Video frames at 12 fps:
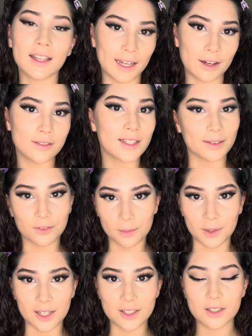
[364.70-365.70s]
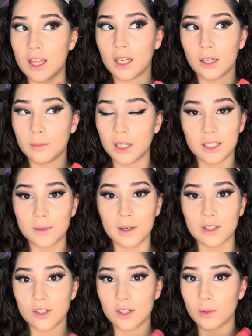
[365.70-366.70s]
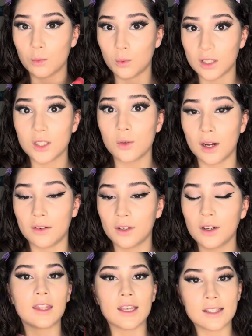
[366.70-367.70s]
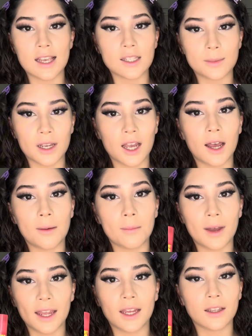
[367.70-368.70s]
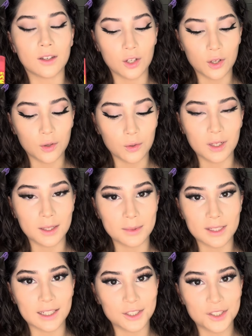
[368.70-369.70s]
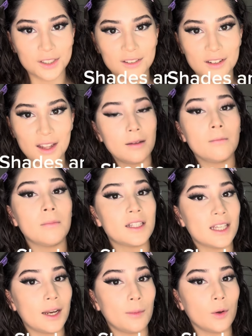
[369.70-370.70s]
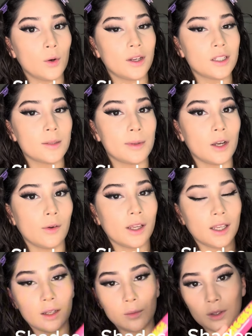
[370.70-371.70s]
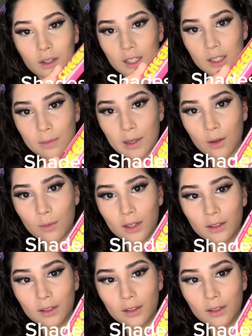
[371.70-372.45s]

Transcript: now time for blush, and I'm not sponsored whatsoever. This has become my new obsession. But today we're going to be going in with this pink one